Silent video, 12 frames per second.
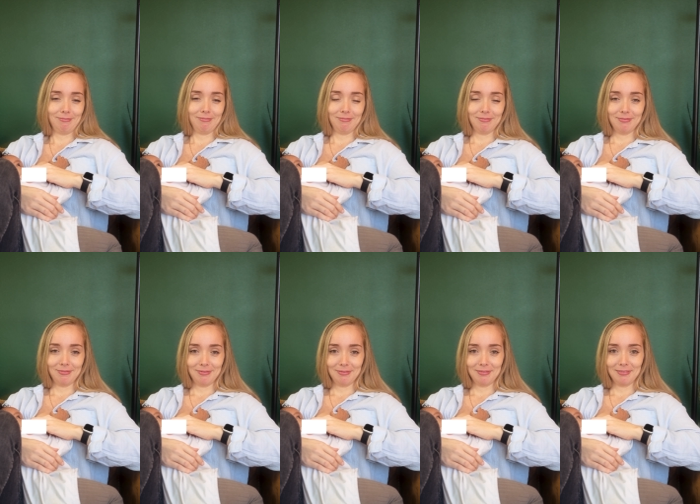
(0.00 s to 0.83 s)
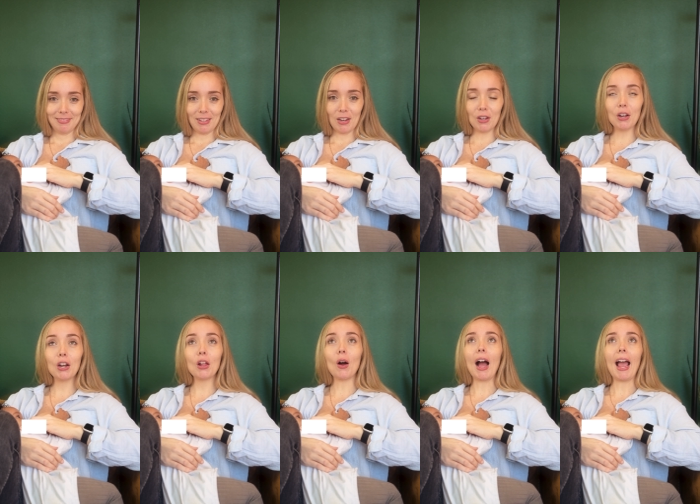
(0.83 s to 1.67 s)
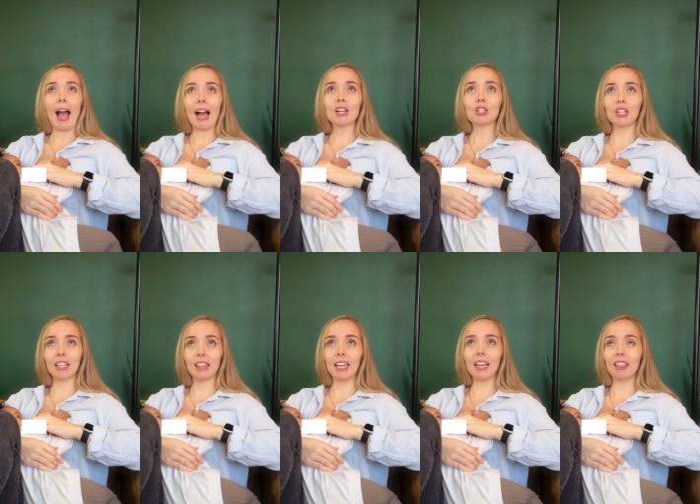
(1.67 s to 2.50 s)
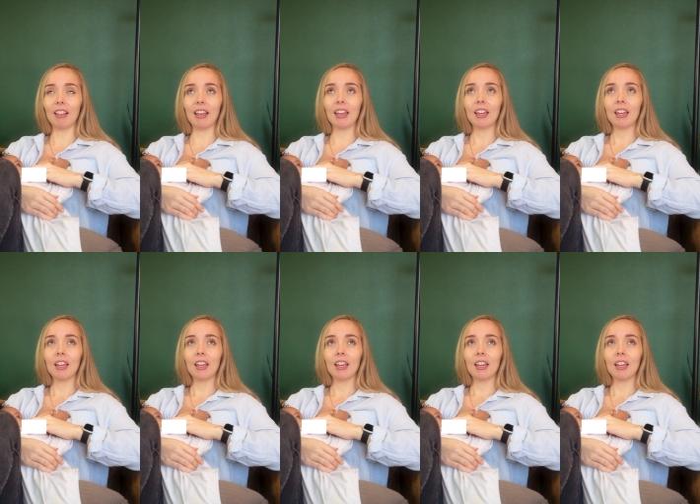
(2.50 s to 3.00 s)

okay let's not get carried no, no i actually think like